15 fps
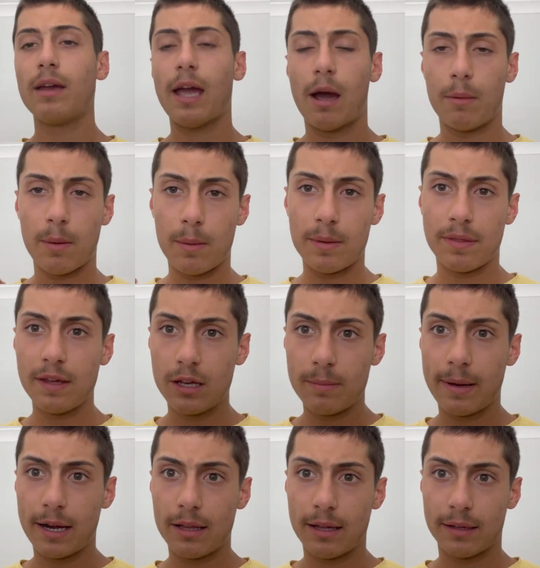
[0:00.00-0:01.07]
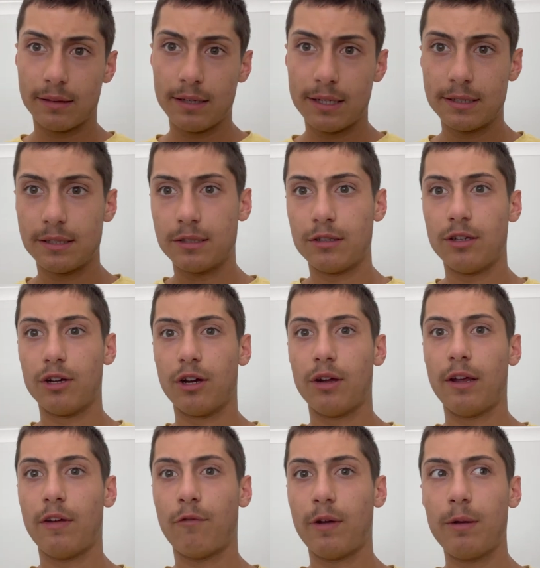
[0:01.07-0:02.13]
And when we think about it like this, you know,
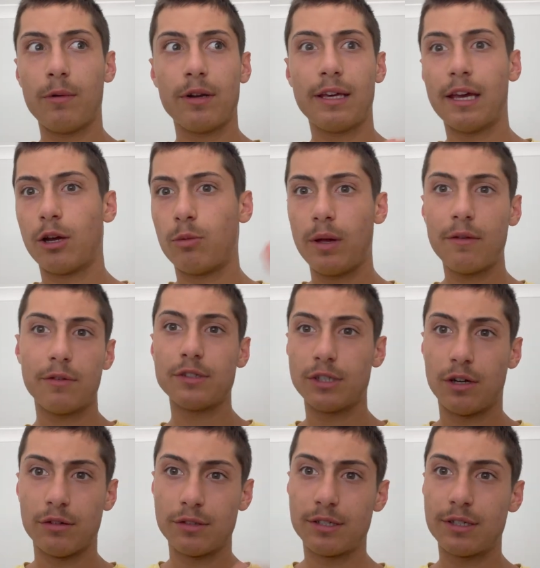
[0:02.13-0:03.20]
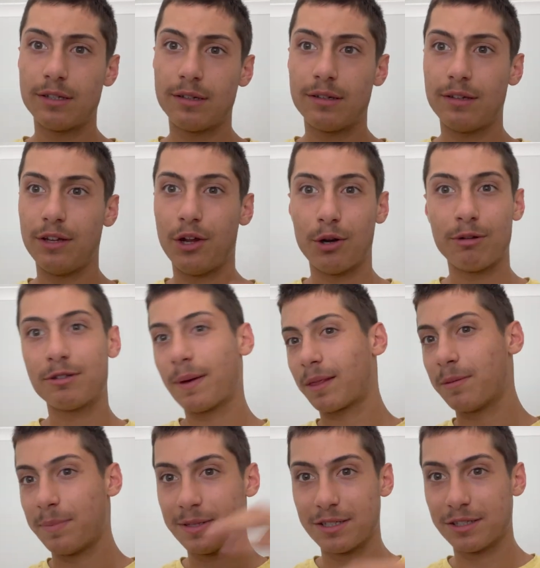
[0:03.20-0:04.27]
if we want to get quick results, you got to expect
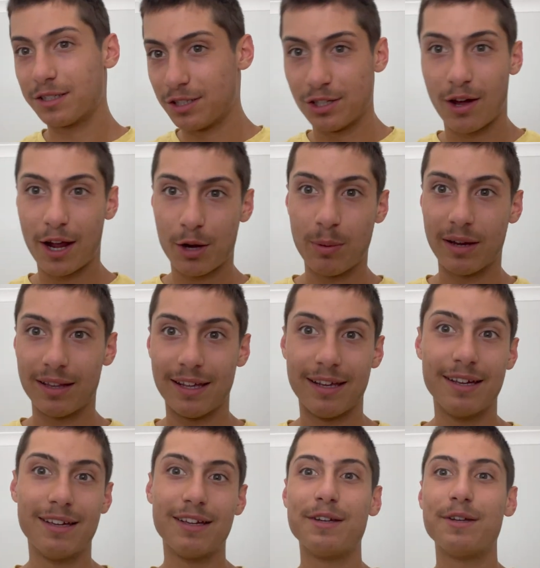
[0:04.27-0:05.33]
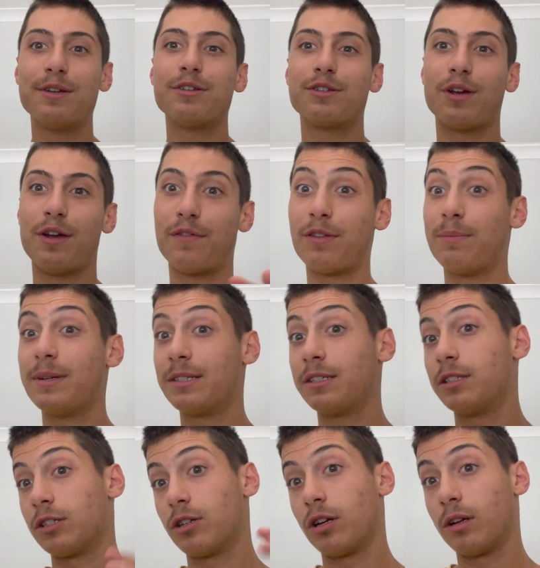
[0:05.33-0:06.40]
the business to die quickly. So if the business
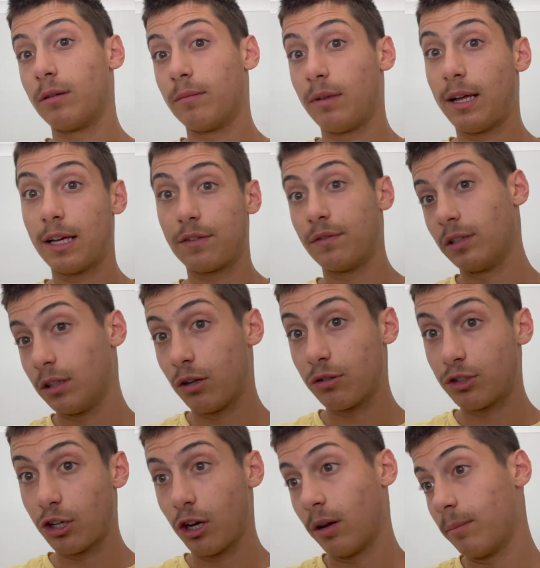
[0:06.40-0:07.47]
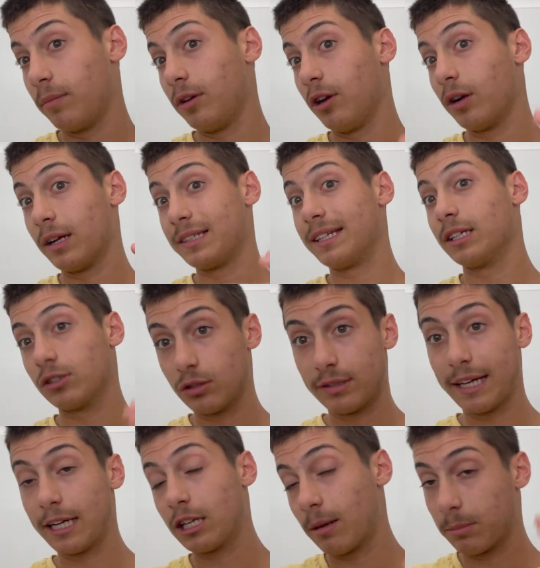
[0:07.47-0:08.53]
is going to last for the long term, you got to understand it's going
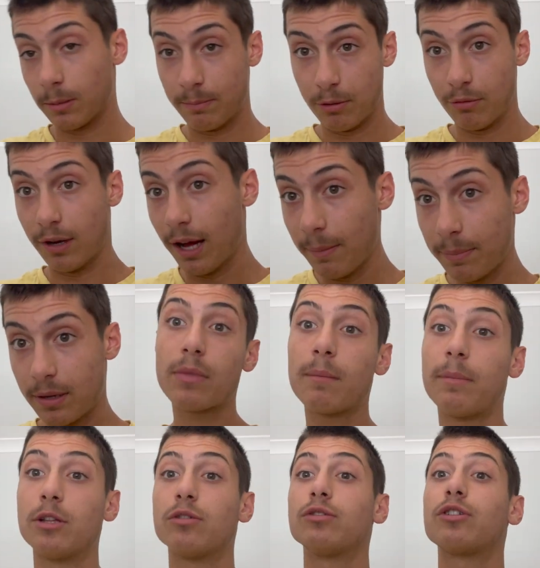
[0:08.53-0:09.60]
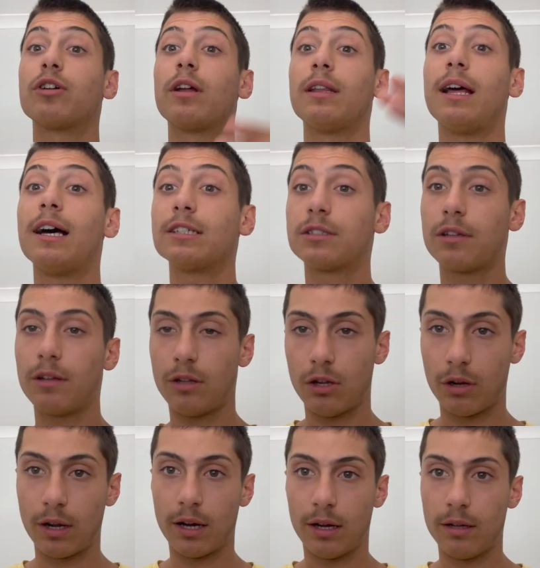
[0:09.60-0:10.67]
to take time to build up, but it's also going to last
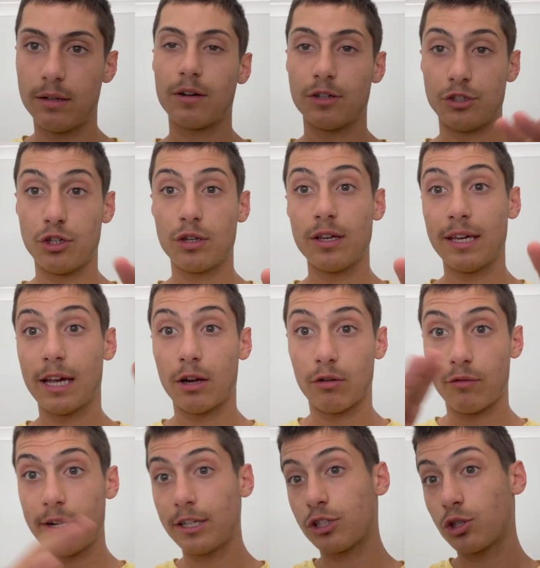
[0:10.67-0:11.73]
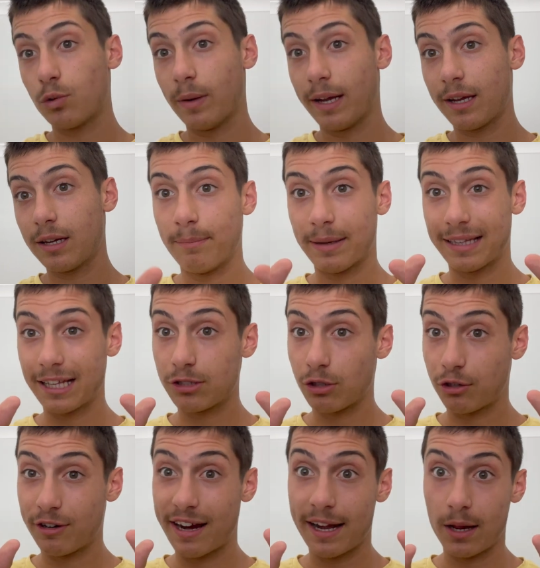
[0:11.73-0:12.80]
longer. Because you can get rich quick, but that's not
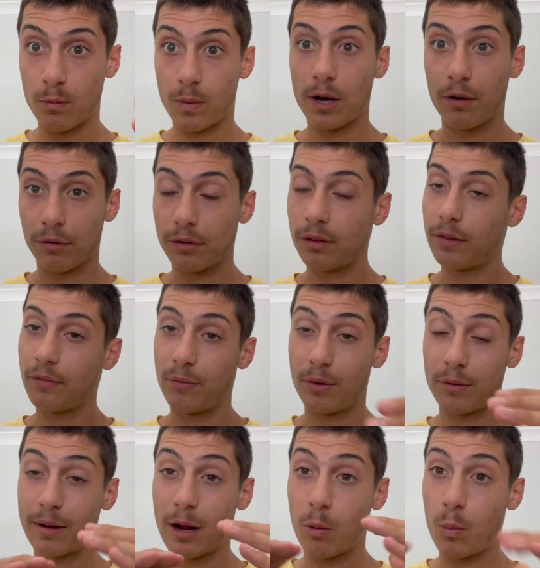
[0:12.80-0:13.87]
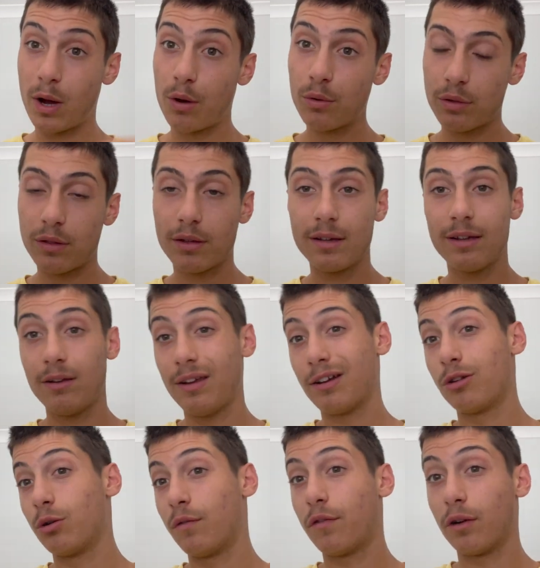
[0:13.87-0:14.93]
creating wealth. If you want to create wealth, you have
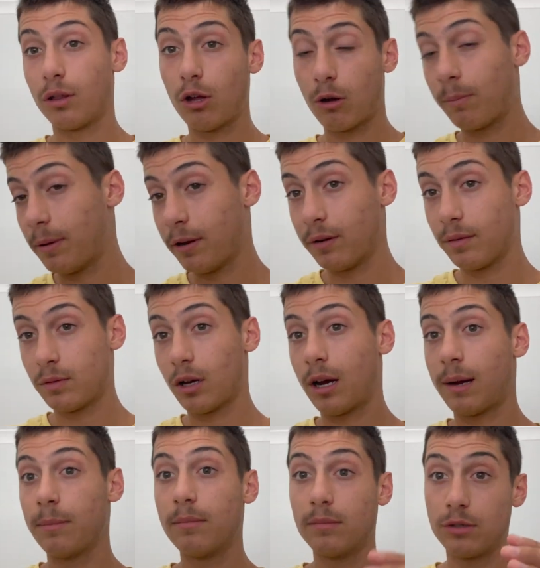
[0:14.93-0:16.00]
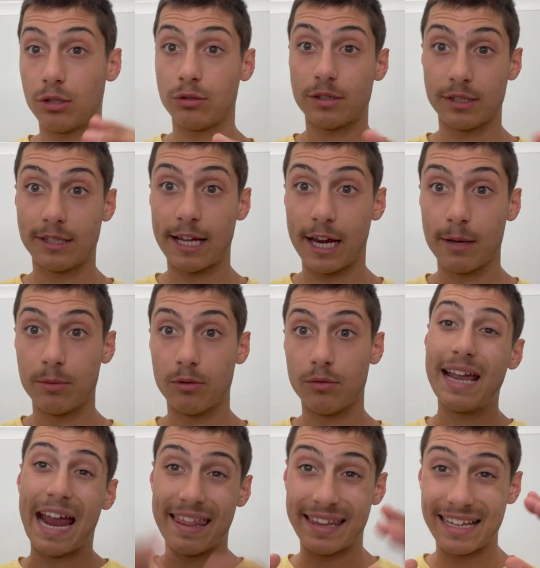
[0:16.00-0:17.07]
to do it for a long period of time so it's sustainable.
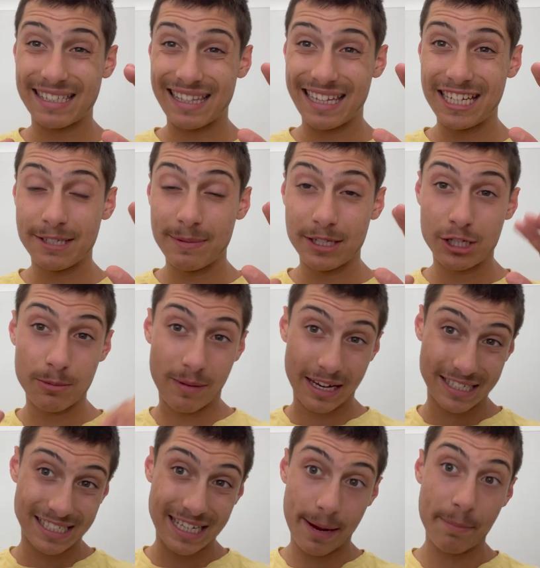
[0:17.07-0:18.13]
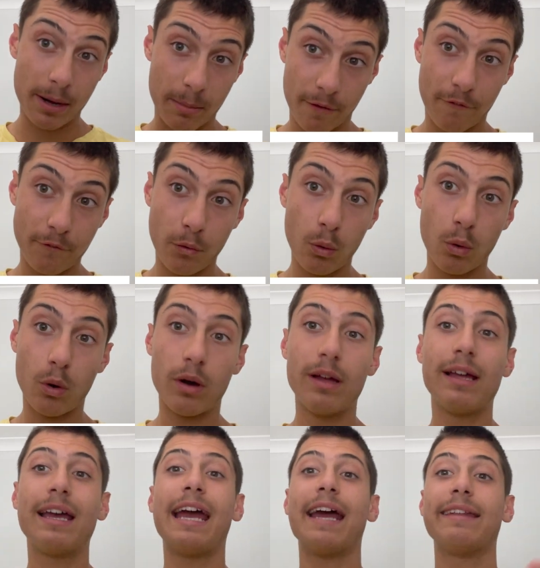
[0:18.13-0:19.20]
And that leads me to my step number four,
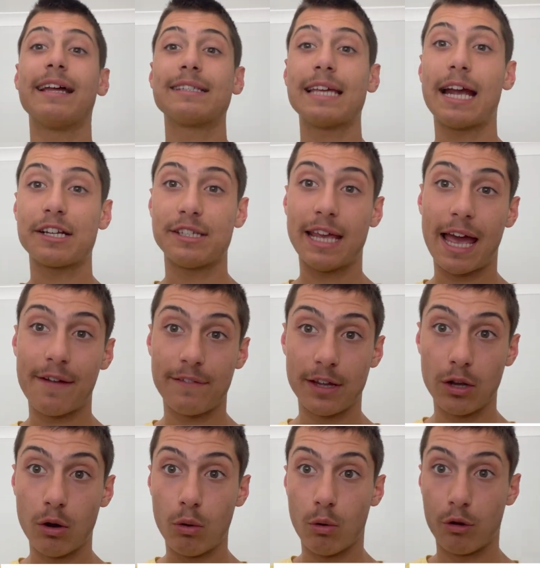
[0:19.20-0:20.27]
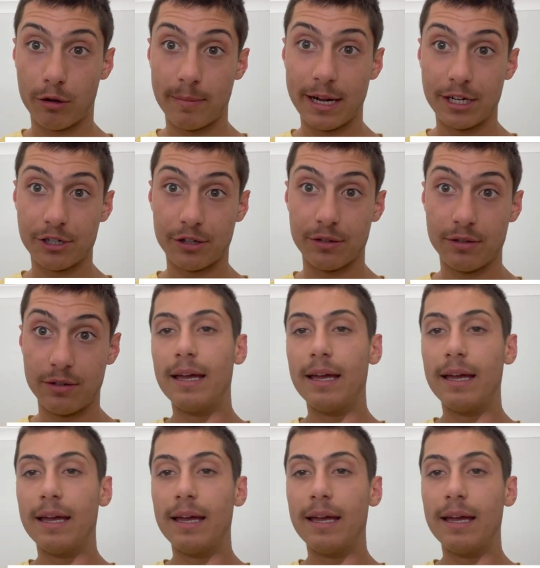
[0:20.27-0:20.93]
and that's actually having automation.